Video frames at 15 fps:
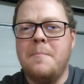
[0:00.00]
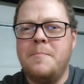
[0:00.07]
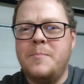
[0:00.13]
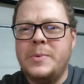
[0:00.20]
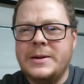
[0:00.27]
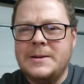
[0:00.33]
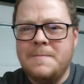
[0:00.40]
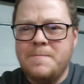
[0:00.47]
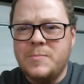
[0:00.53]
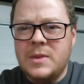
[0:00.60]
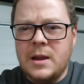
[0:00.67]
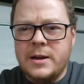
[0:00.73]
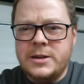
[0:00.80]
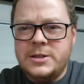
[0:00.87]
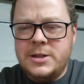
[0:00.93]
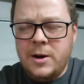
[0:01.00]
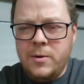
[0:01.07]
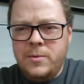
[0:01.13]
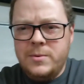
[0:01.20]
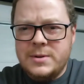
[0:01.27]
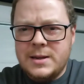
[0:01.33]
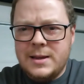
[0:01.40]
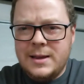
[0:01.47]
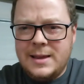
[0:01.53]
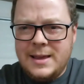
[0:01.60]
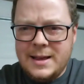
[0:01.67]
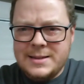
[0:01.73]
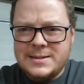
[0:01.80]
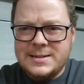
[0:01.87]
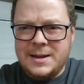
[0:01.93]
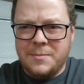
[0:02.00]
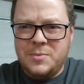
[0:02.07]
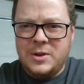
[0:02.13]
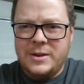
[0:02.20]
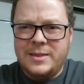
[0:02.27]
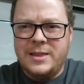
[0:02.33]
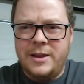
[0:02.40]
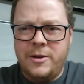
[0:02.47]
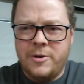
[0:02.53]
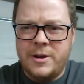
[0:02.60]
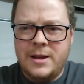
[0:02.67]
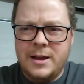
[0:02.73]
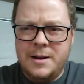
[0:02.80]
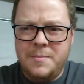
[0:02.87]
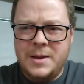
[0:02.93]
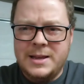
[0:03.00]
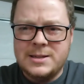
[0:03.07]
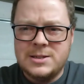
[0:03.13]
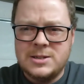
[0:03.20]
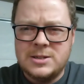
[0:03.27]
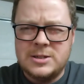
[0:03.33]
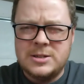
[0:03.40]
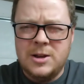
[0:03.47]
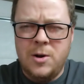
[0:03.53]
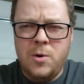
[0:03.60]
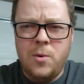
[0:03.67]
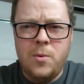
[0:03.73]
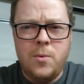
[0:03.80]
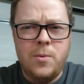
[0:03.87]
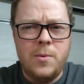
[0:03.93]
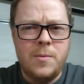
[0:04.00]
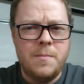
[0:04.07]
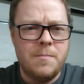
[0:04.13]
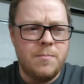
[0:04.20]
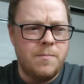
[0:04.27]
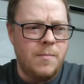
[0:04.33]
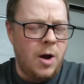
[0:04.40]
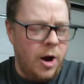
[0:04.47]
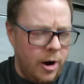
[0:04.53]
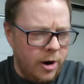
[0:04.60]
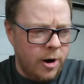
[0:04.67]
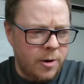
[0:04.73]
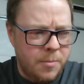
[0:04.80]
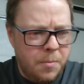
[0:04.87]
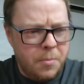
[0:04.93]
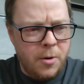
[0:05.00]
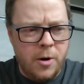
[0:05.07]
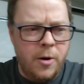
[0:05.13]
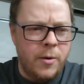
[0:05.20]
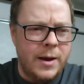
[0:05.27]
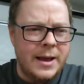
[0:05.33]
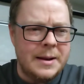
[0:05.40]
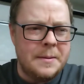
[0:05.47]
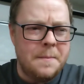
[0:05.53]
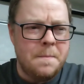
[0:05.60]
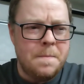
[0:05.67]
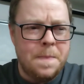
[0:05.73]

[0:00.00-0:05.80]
But don't get something that you're going to be so heartbroken